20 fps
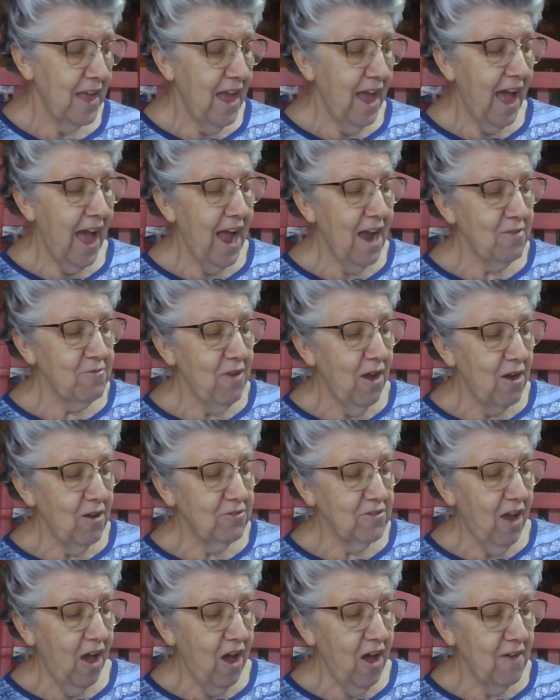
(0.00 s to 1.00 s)
I
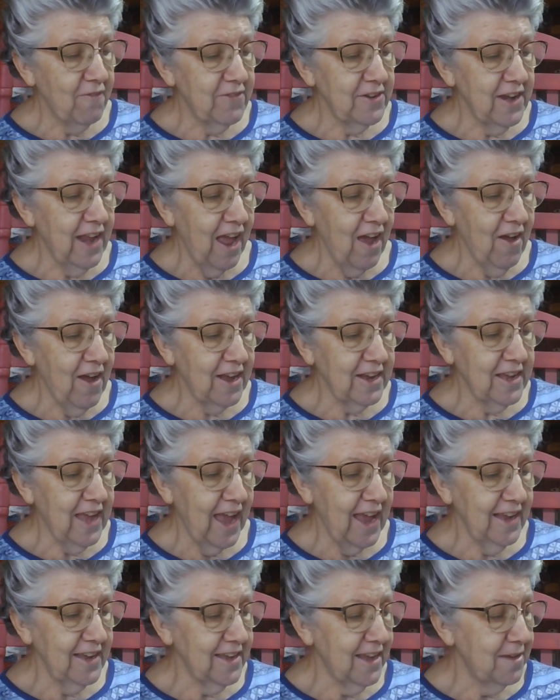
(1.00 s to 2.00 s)
rolled off and now I
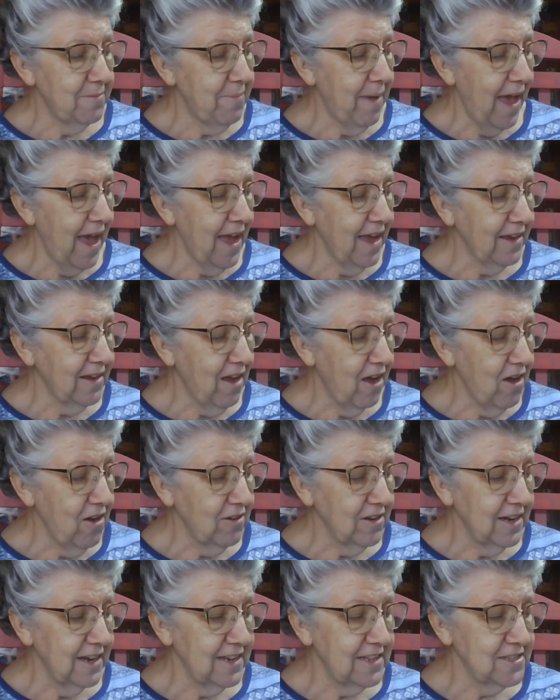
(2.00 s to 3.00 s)
can't get back
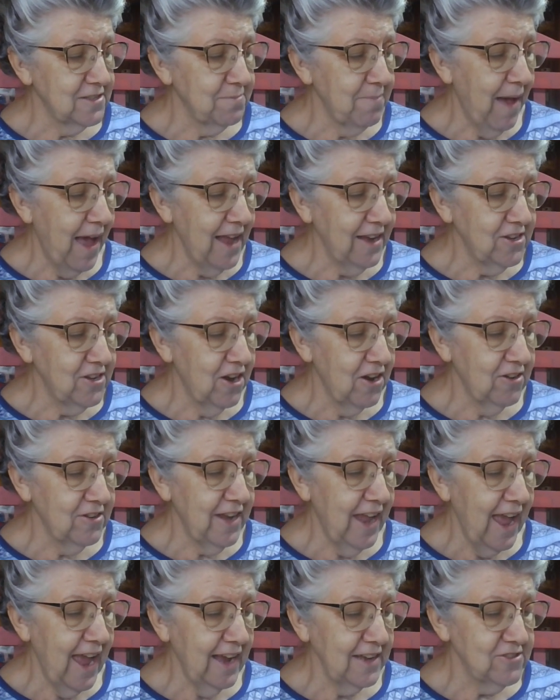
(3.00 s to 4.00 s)
on, and it's my turn
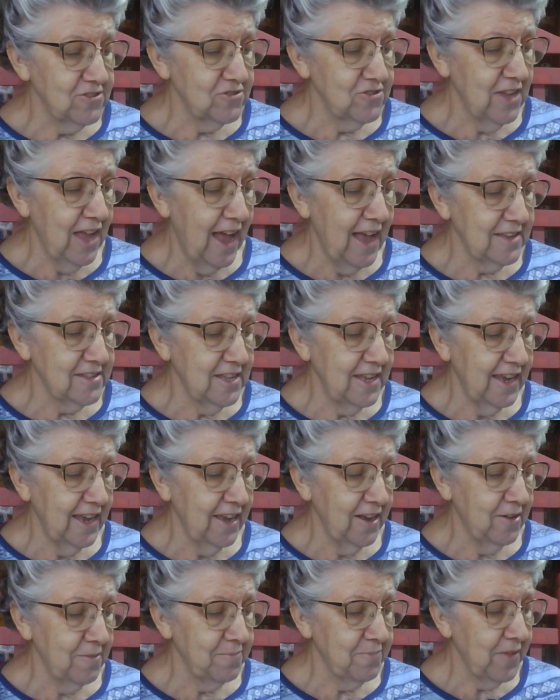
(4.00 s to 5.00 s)
to exercise
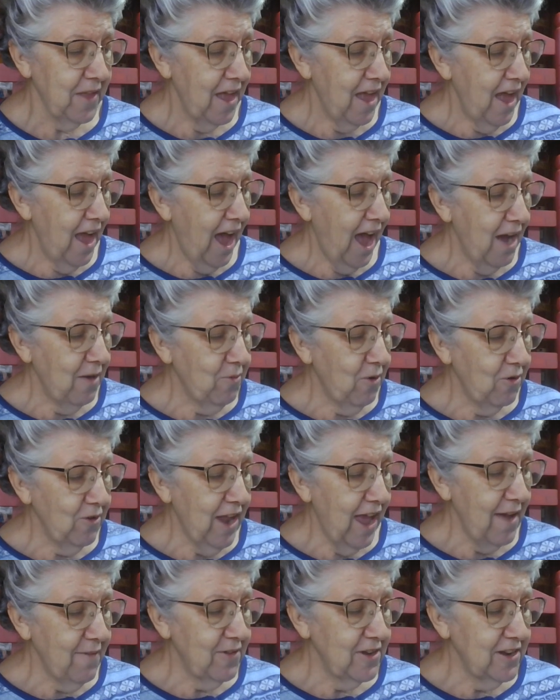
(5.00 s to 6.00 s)
him. I won't
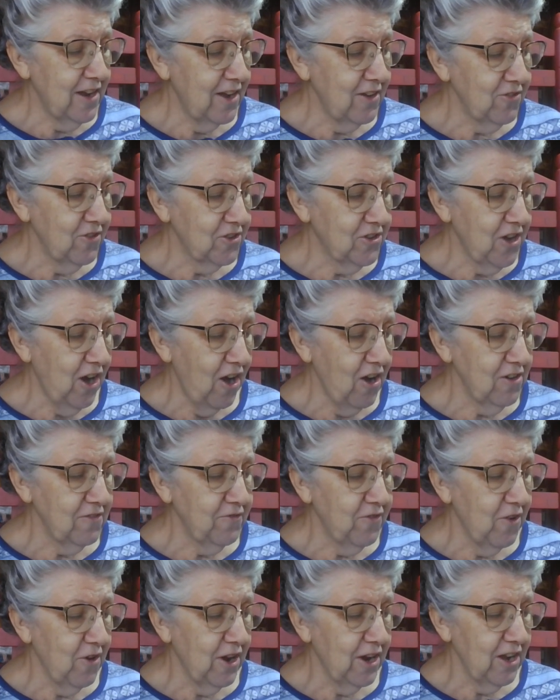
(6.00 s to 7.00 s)
have another turn
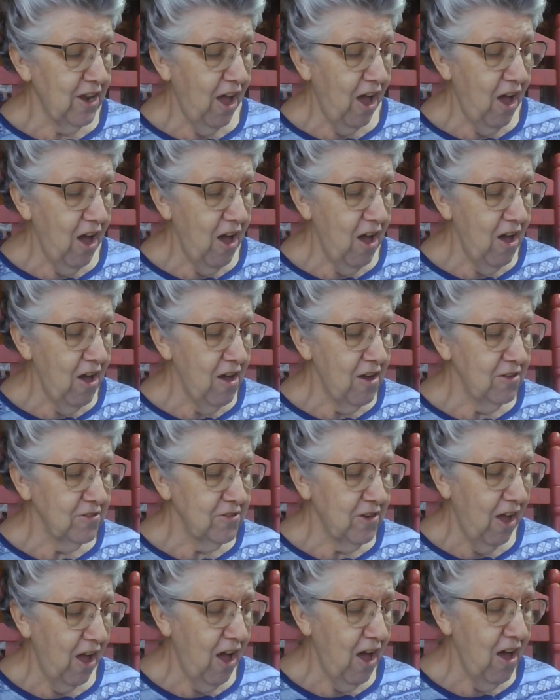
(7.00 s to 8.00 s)
for a long,
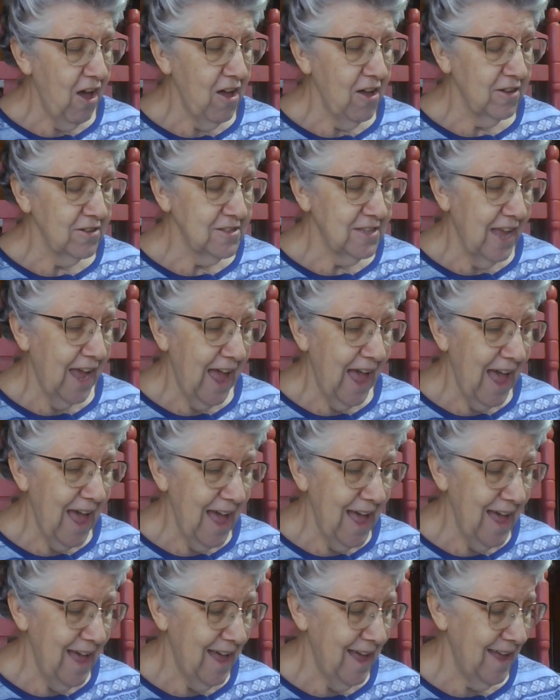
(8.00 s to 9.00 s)
long
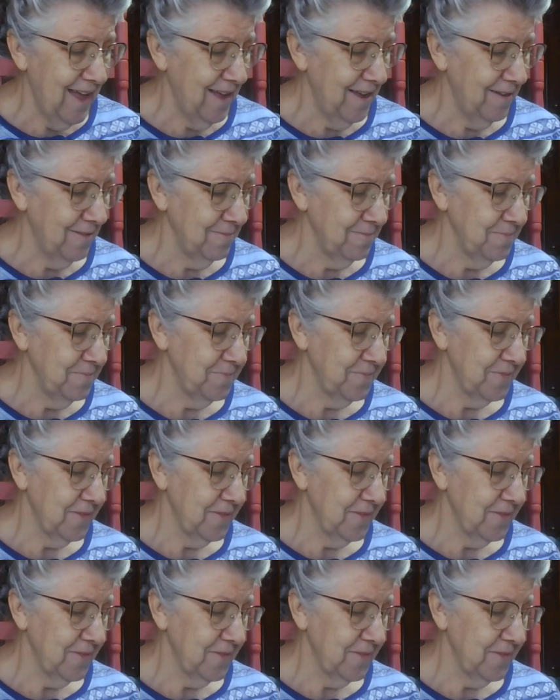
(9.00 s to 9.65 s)
time."